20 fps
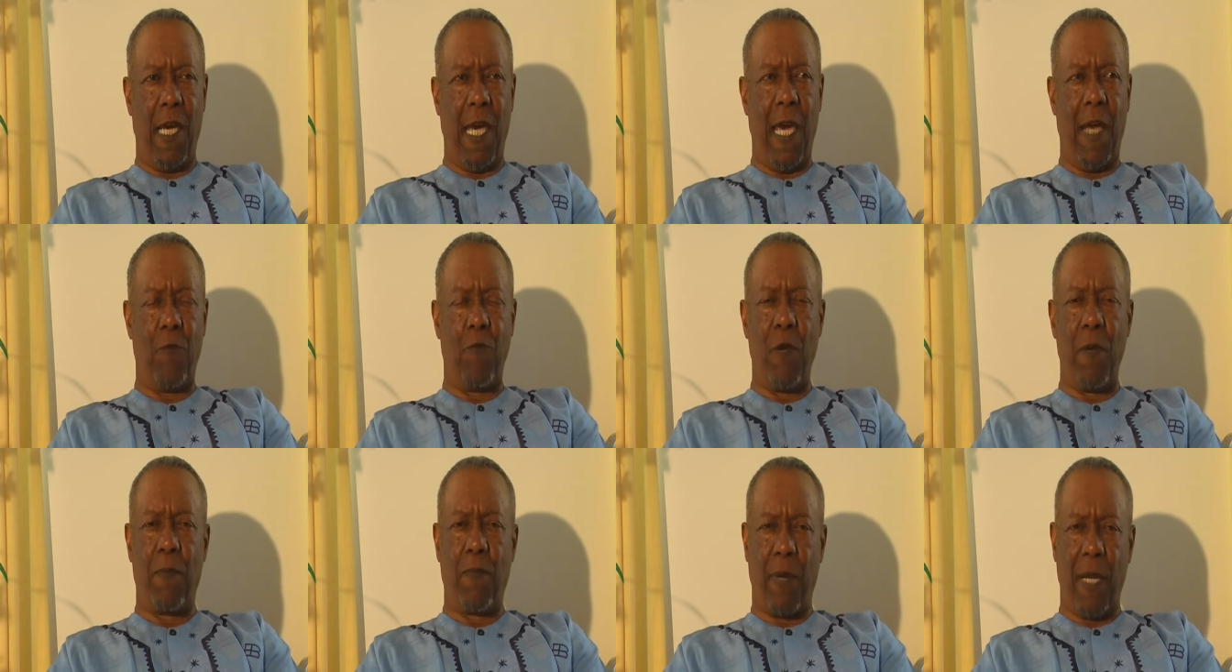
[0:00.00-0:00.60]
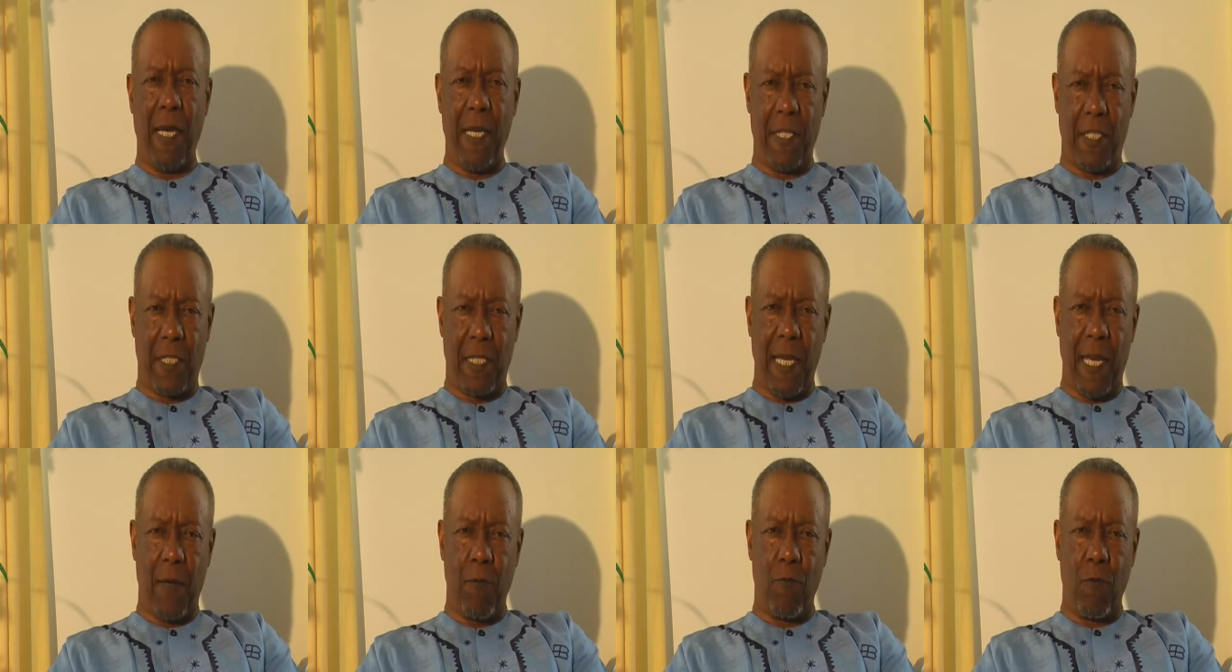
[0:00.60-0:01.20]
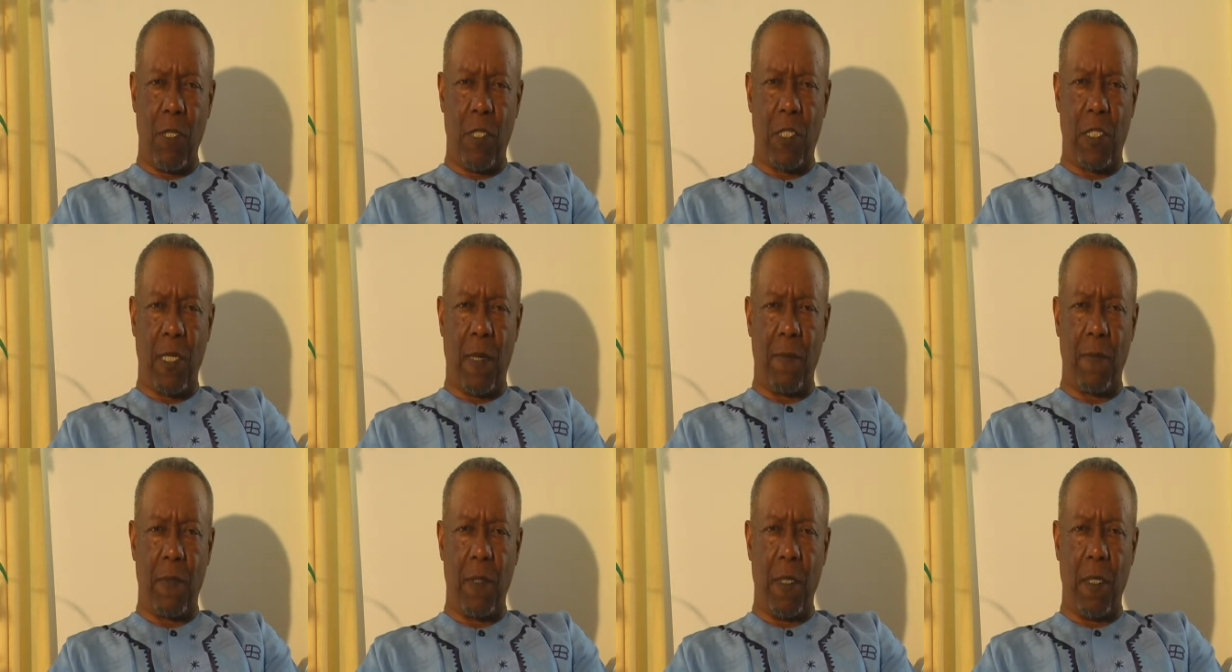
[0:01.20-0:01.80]
and replace that with
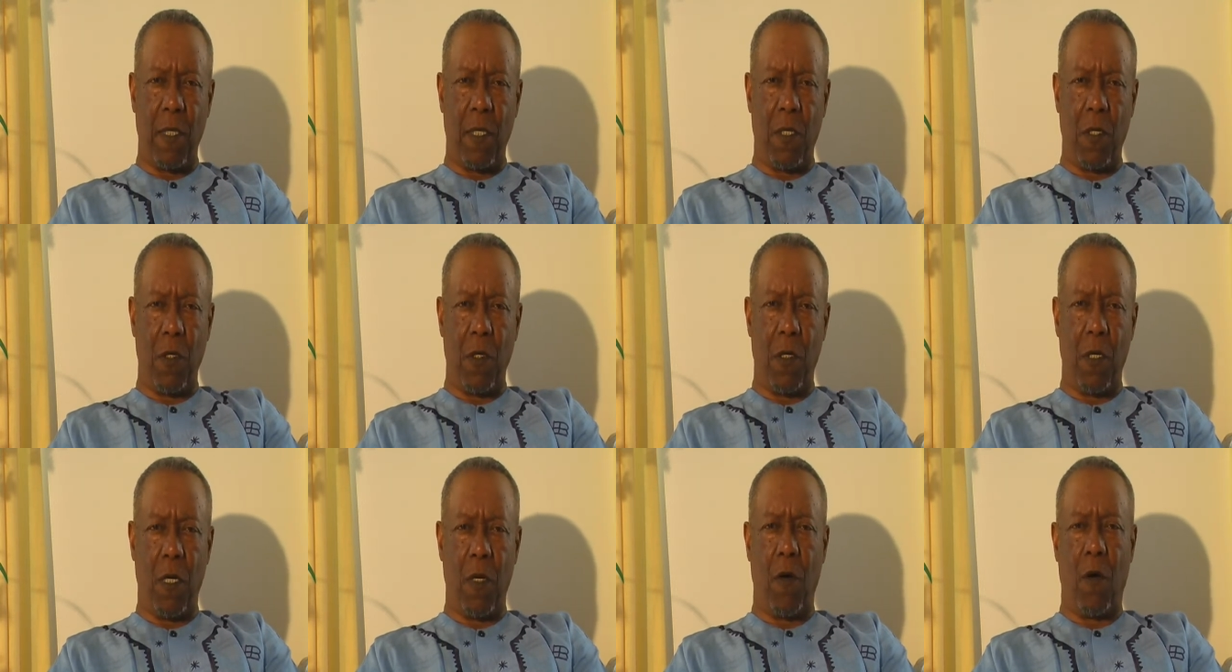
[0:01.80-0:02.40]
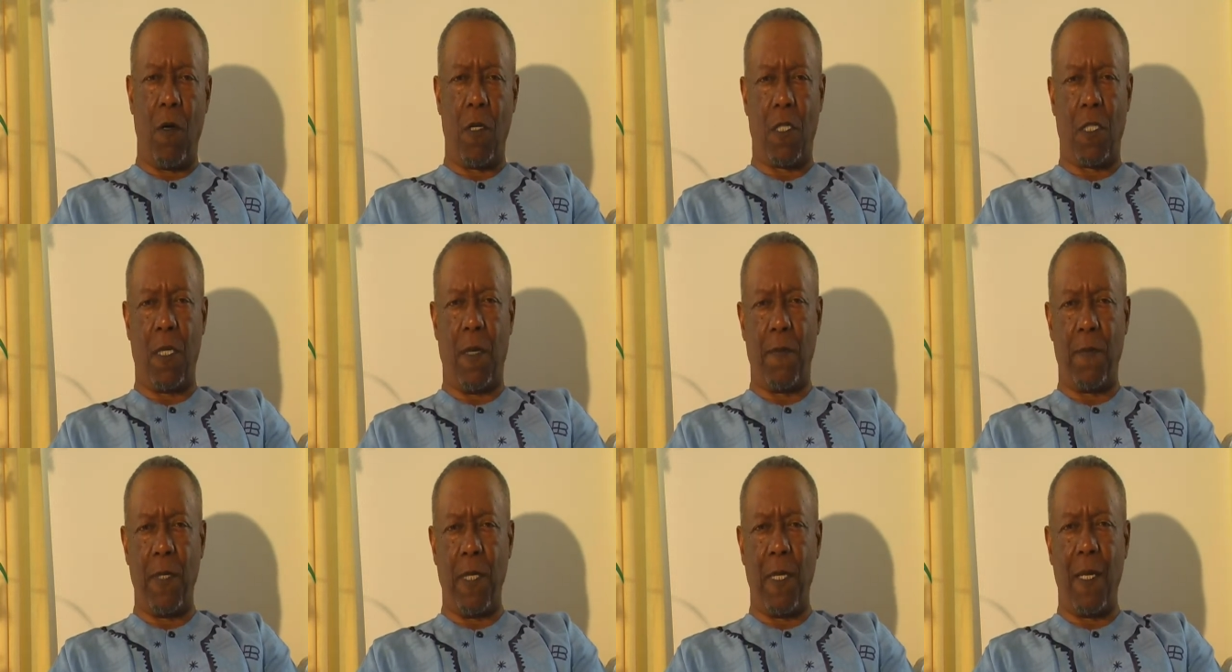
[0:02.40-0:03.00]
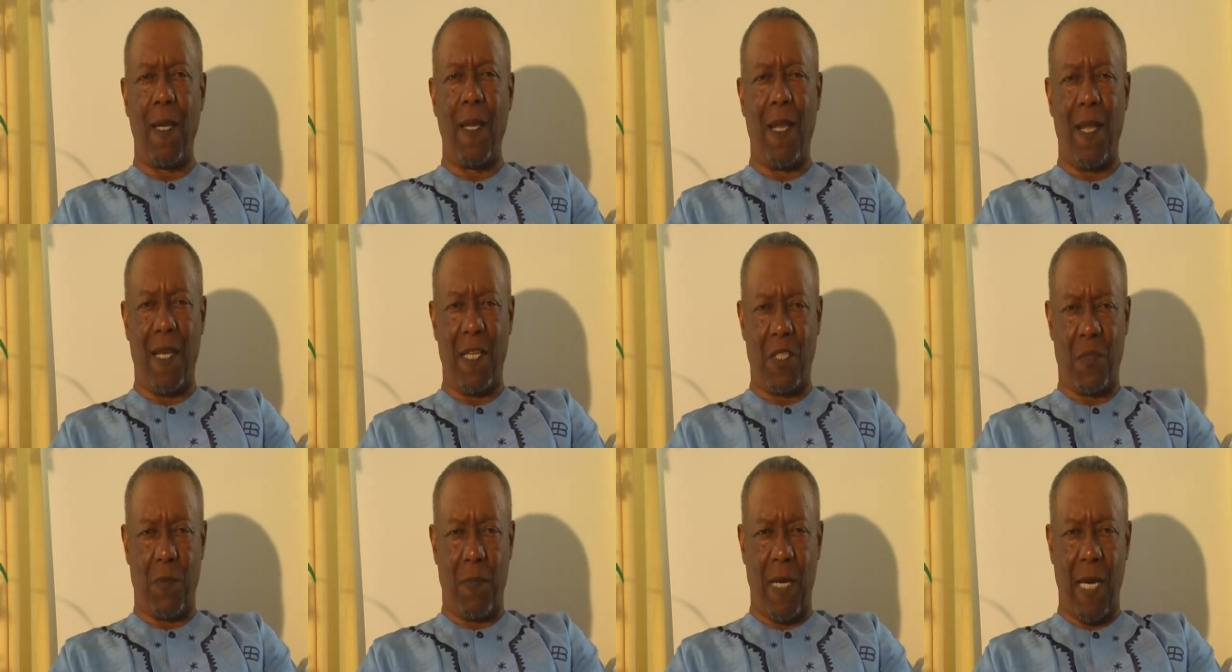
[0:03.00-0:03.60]
something good or something
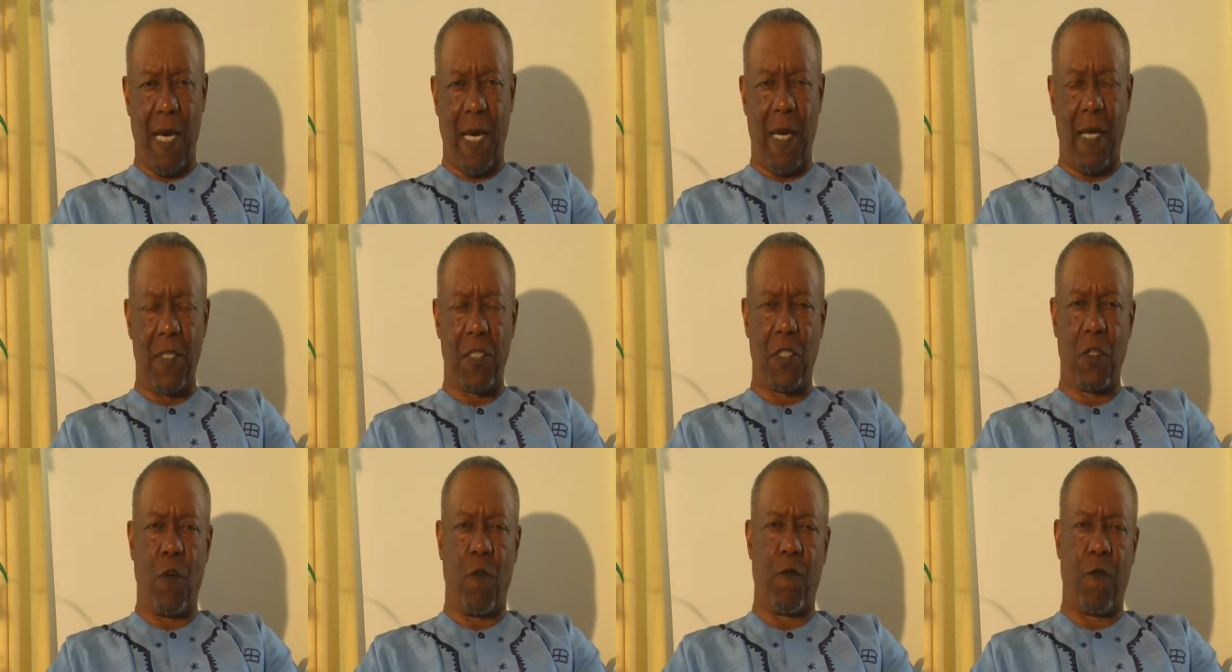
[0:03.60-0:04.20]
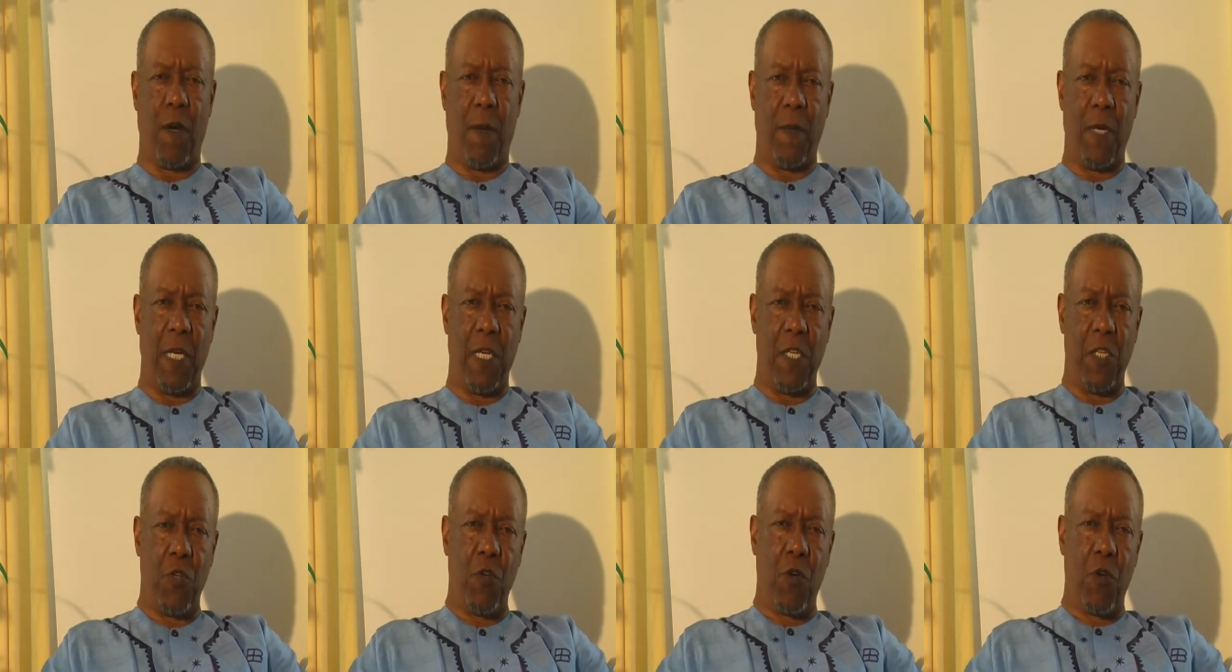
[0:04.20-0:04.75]
less bad. So from a